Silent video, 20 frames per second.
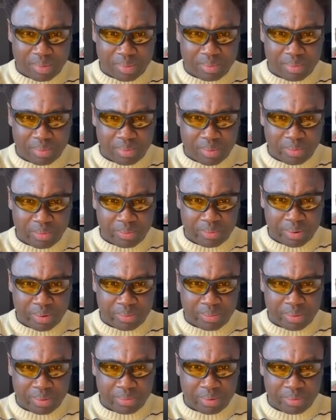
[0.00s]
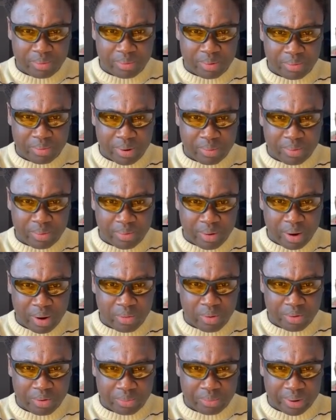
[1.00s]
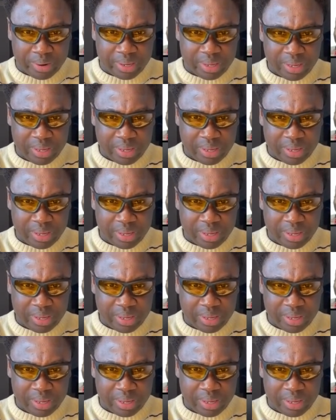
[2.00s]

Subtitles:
Me ra wo yu mrei.